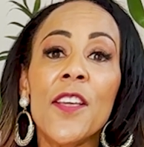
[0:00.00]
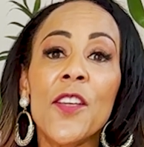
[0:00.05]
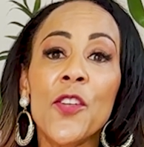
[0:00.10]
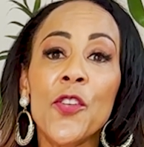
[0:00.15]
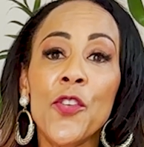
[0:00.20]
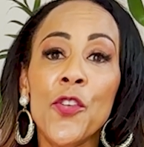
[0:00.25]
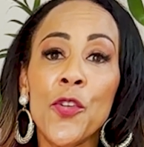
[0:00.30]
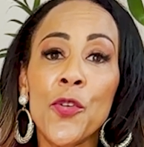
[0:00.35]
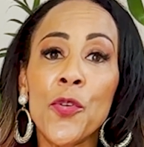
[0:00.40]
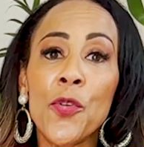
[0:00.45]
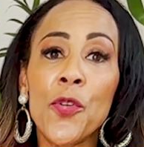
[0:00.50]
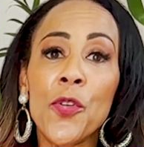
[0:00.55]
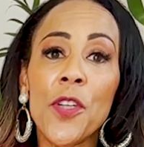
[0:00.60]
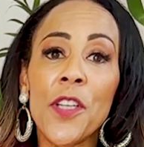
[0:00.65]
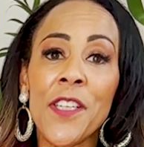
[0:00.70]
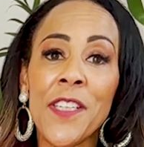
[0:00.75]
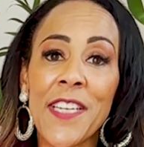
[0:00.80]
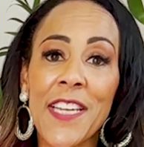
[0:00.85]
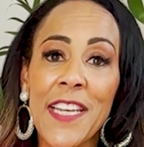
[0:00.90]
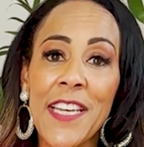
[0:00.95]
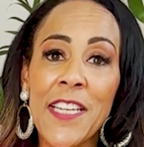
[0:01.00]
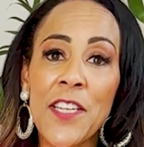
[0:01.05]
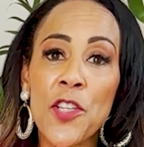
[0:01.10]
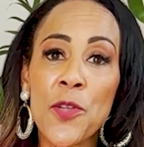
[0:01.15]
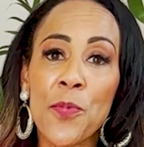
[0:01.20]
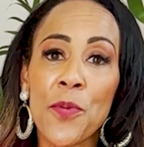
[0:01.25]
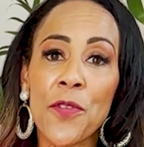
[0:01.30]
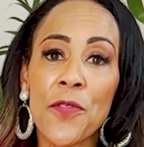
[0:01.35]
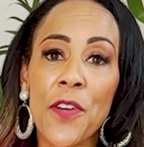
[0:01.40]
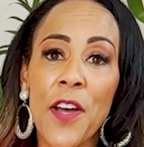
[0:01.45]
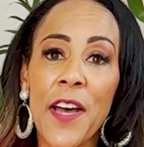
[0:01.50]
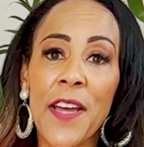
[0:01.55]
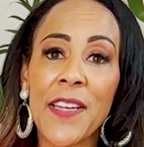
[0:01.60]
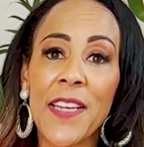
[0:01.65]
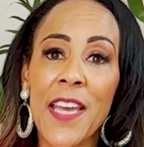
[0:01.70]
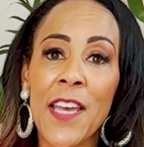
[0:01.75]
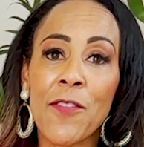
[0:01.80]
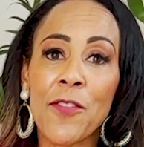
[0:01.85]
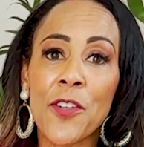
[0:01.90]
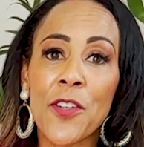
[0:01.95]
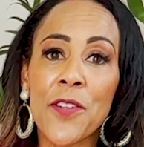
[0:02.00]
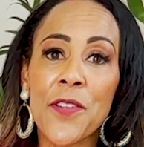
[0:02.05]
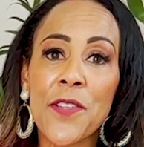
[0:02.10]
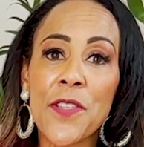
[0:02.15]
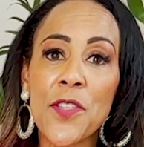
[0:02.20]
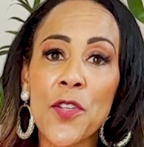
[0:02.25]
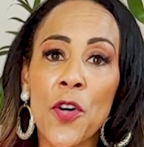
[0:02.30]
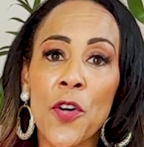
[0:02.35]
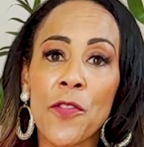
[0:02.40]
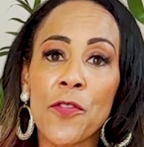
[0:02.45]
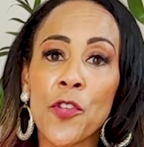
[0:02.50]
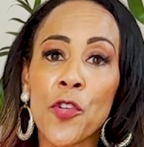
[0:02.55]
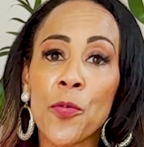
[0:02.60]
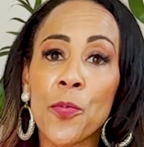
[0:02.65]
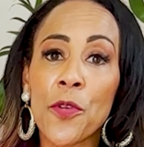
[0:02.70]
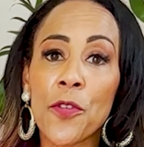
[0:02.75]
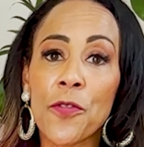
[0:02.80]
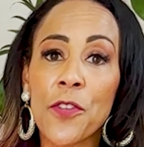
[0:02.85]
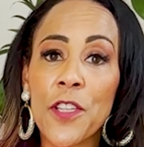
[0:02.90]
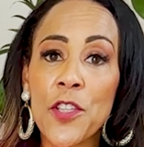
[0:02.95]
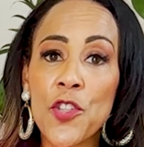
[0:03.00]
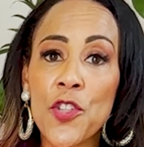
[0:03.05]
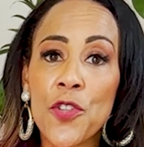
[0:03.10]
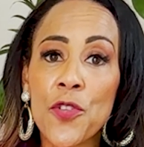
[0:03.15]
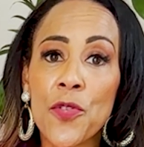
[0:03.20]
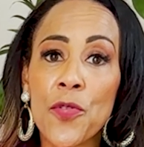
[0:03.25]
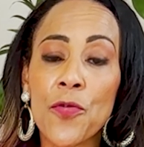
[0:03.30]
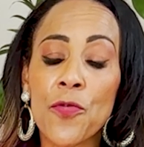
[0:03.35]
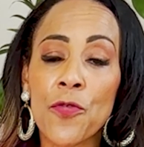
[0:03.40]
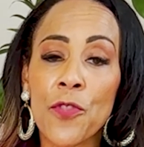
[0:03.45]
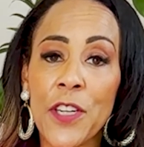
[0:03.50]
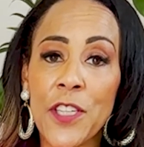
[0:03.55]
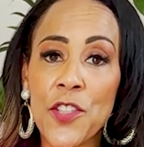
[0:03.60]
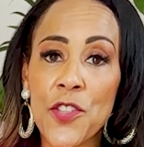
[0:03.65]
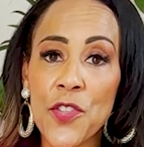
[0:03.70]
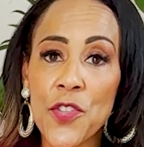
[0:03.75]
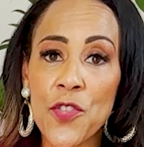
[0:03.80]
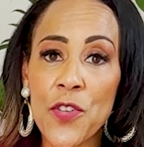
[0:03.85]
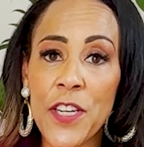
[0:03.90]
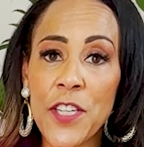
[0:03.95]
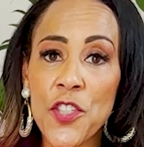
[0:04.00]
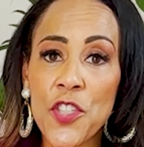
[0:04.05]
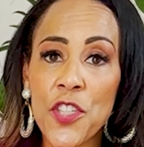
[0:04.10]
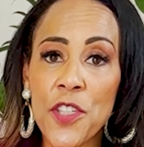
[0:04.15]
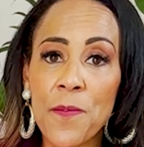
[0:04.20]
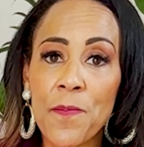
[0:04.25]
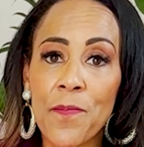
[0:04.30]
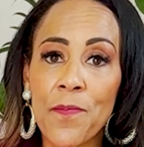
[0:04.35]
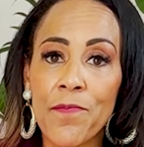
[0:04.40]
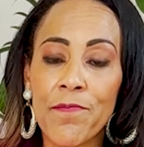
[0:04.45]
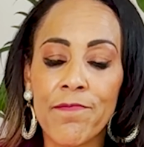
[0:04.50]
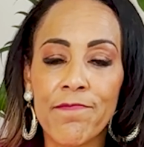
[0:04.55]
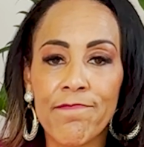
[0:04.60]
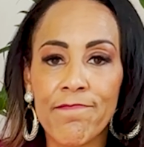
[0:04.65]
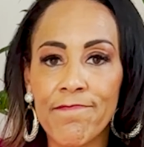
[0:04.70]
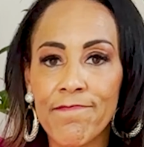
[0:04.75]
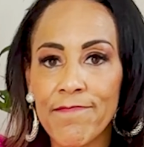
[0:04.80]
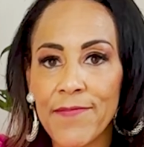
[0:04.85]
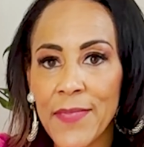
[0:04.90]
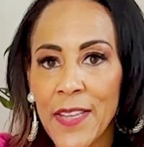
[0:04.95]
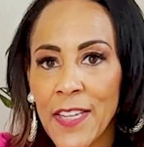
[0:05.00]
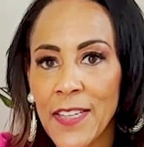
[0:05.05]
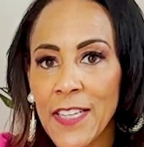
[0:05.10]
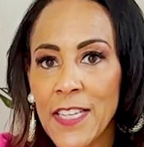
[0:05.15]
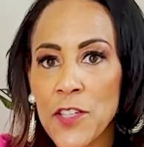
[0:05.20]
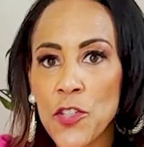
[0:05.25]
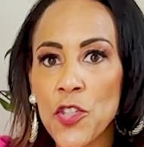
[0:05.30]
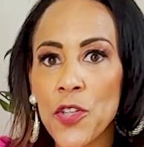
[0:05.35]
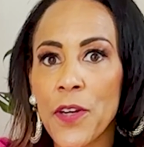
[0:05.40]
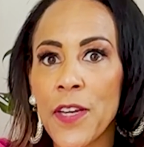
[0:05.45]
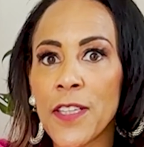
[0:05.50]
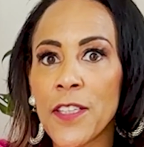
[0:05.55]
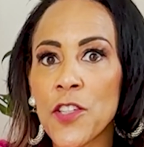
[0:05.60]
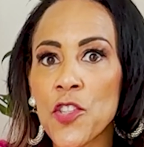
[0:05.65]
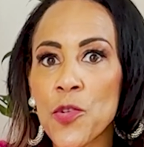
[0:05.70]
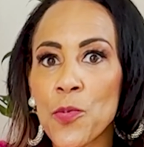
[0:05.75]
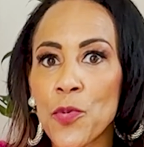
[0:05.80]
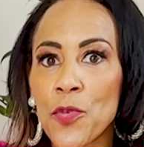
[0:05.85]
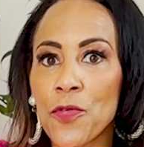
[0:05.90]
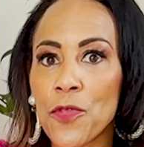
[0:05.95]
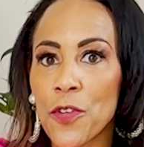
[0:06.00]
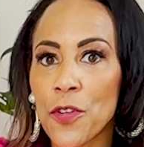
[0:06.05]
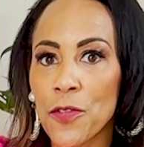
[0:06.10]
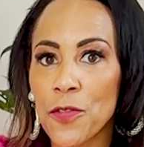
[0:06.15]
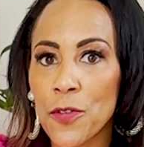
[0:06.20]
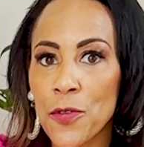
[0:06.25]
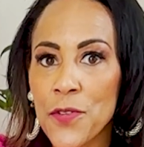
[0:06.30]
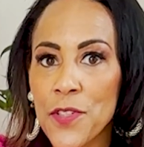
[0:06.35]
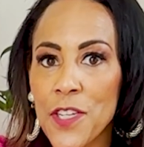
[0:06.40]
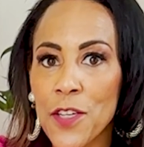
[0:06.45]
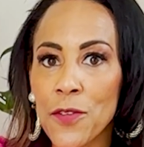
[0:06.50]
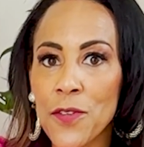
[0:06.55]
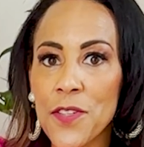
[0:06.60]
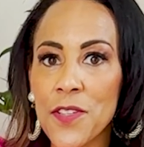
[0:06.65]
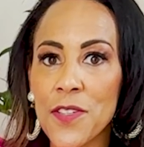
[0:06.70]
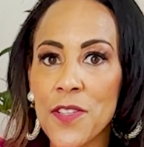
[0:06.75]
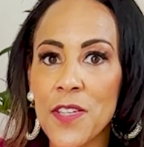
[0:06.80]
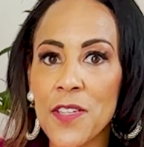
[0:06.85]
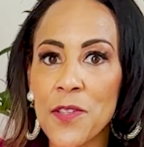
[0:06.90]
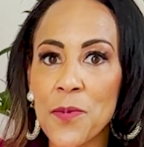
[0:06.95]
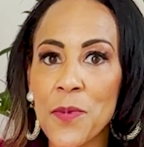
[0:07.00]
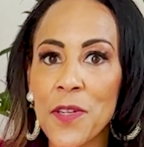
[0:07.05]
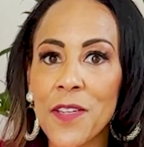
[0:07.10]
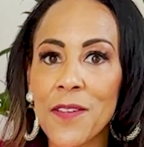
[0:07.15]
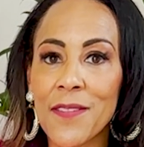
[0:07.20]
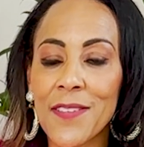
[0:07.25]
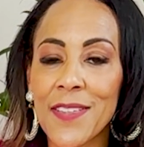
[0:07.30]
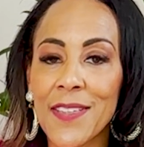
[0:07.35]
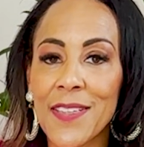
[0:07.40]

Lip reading: You'll need to provide evidence of your professional registration, unless you're eligible for a full skills assessment,